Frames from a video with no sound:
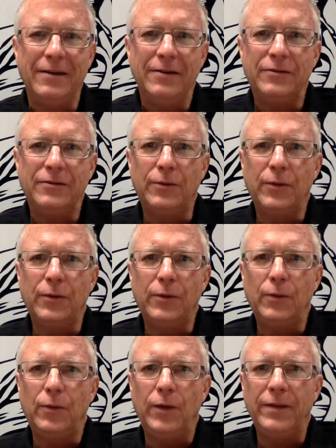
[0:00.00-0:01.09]
So the
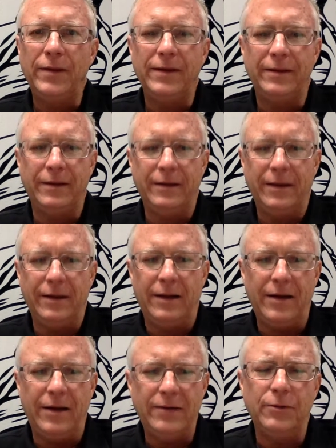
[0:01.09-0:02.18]
one thing,
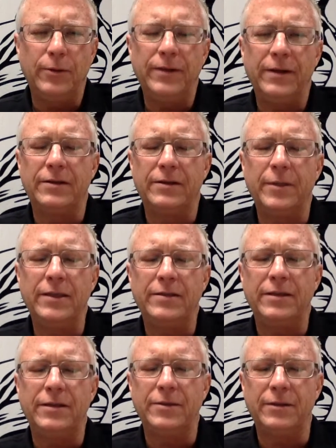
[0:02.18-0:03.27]
I'll ask you one thing that to me
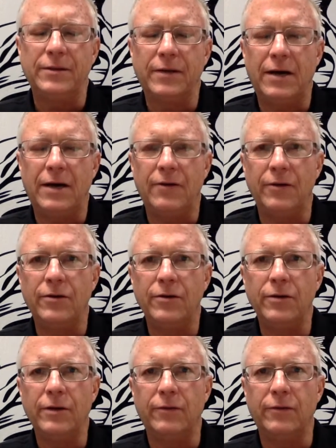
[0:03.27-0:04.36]
seems a little
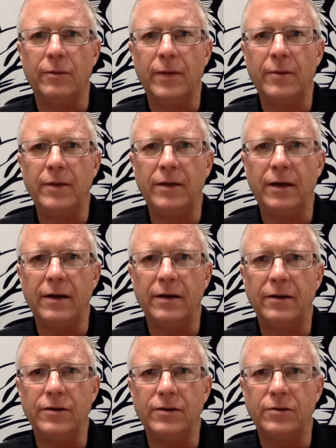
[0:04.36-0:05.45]
counterintuitive, or maybe
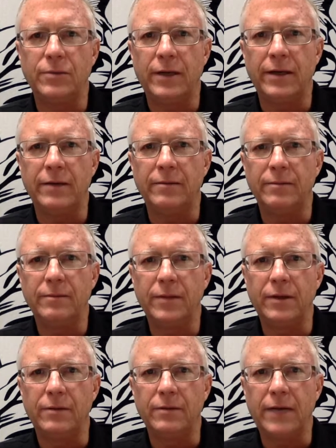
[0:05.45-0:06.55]
it just shows my
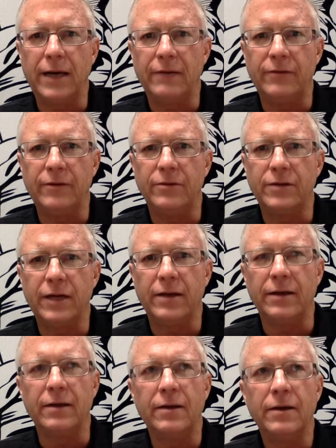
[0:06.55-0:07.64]
lack of
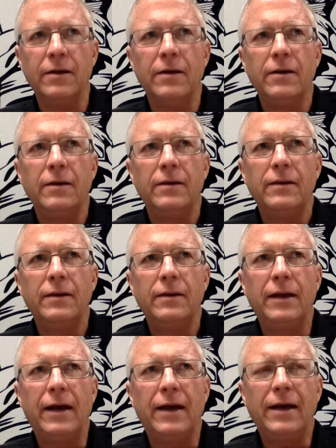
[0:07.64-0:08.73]
understanding.
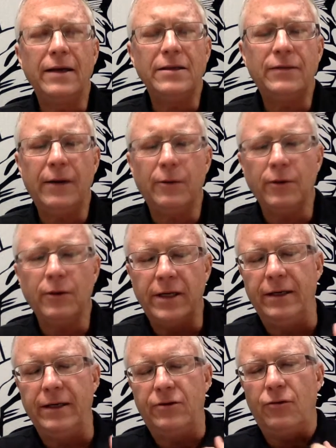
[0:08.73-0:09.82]
I guess if I were
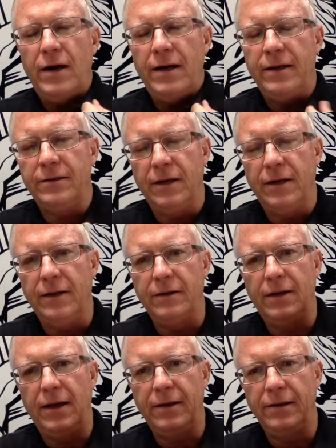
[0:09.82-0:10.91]
looking at trends
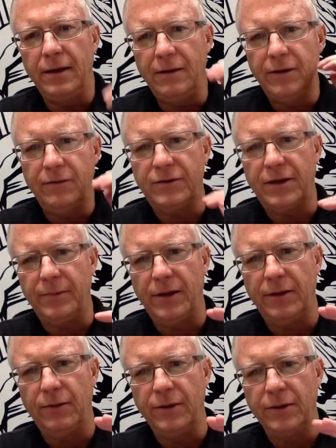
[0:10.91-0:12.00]
and even if
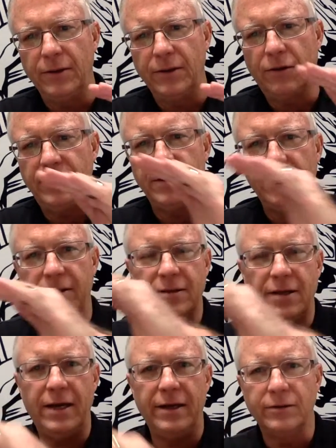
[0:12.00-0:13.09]
something was increasing in
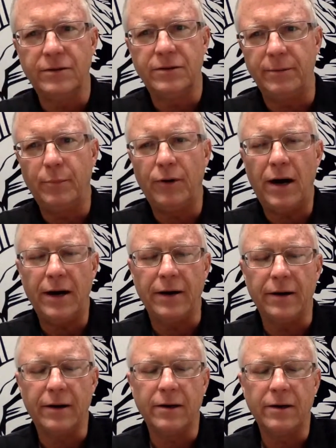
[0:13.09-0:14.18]
sales, some
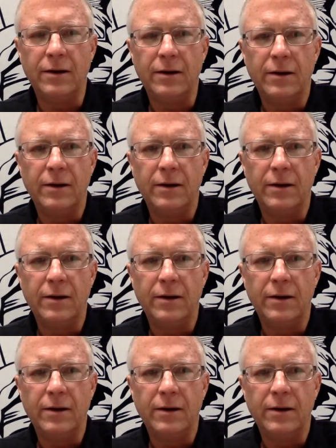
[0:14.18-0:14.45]
product,